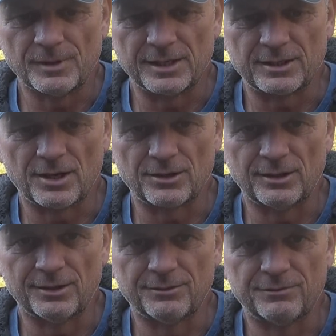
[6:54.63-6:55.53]
And I caught it
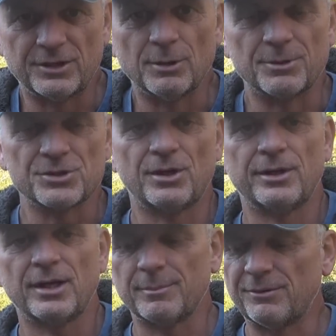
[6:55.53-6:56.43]
all on video, but I
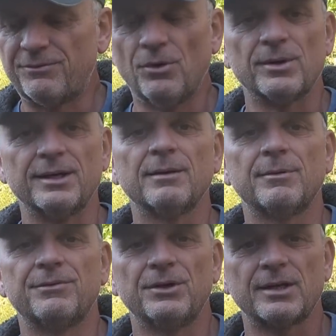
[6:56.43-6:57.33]
only had my phone. I didn't have
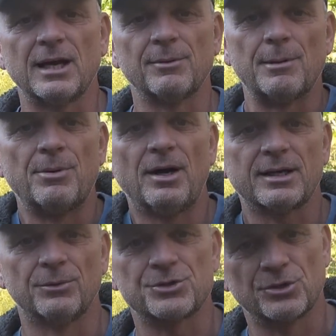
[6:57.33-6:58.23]
my video camera in my
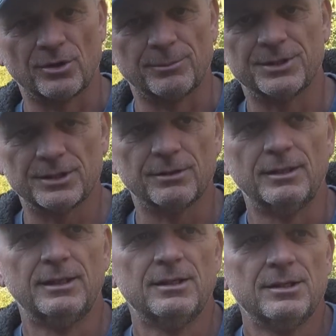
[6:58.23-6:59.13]
pocket, which I normally do.
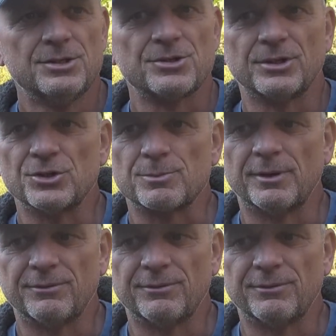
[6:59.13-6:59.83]
So I used